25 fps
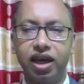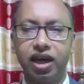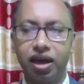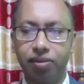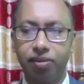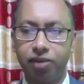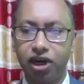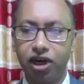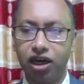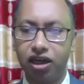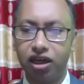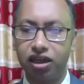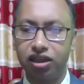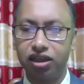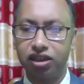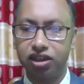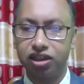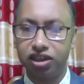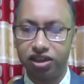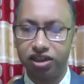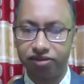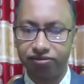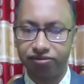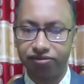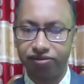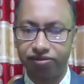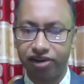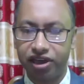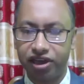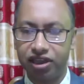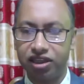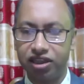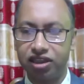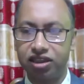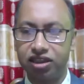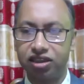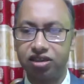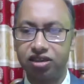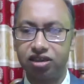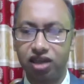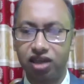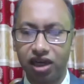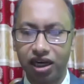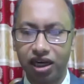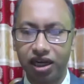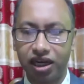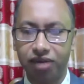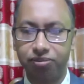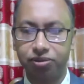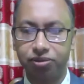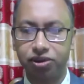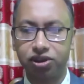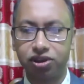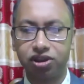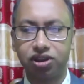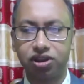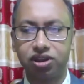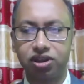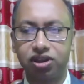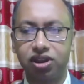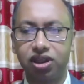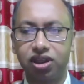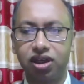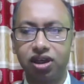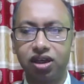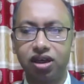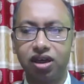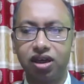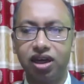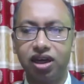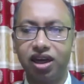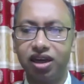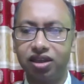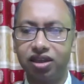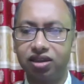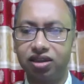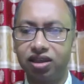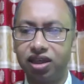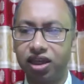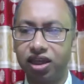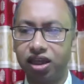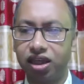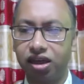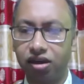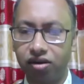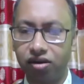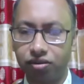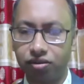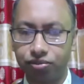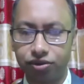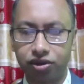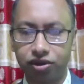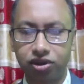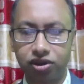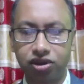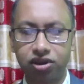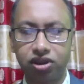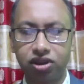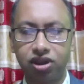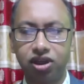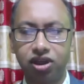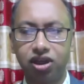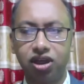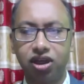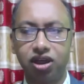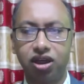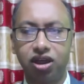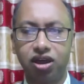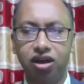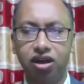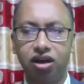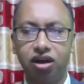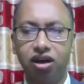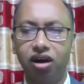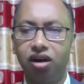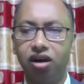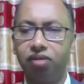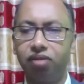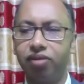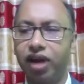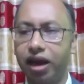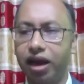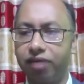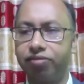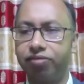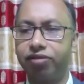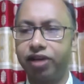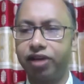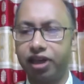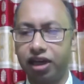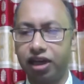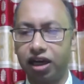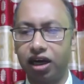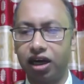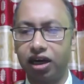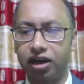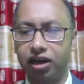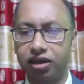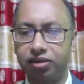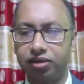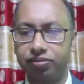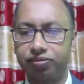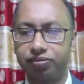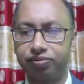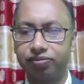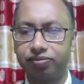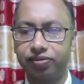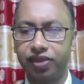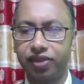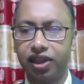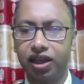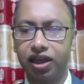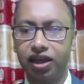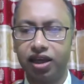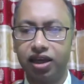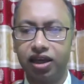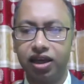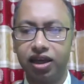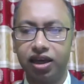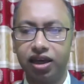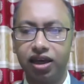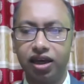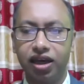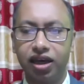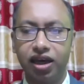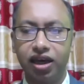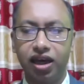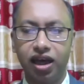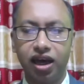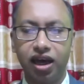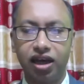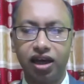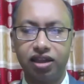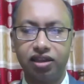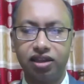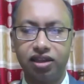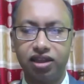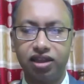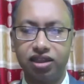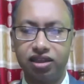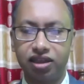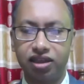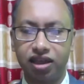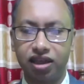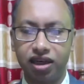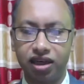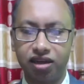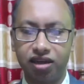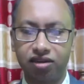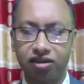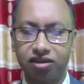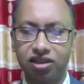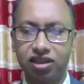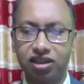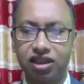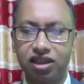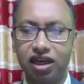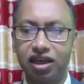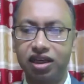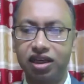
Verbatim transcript: among different tribes, ethnic groups of Africa. And these griots